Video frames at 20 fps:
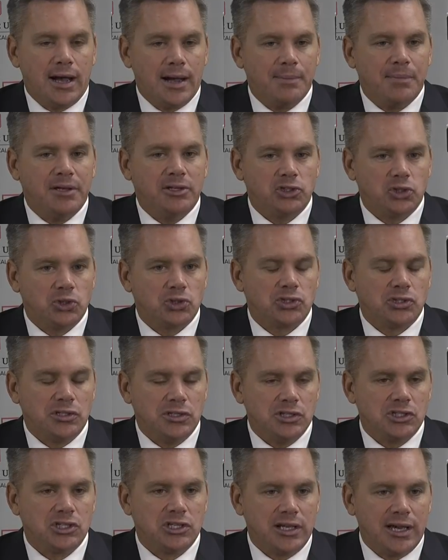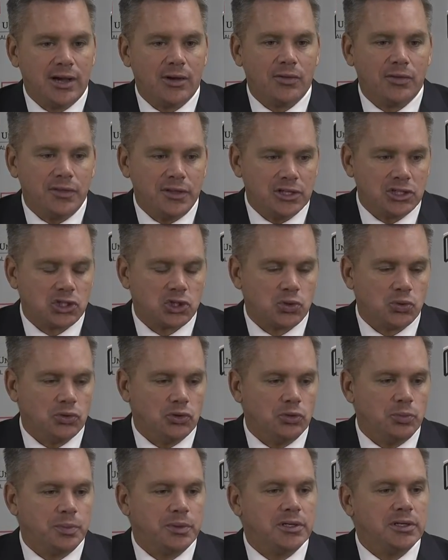interested to see how this
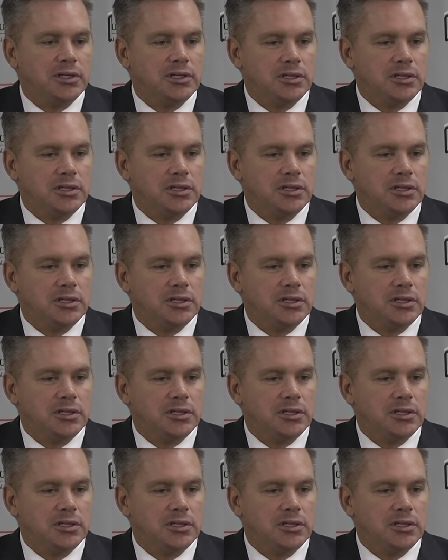group,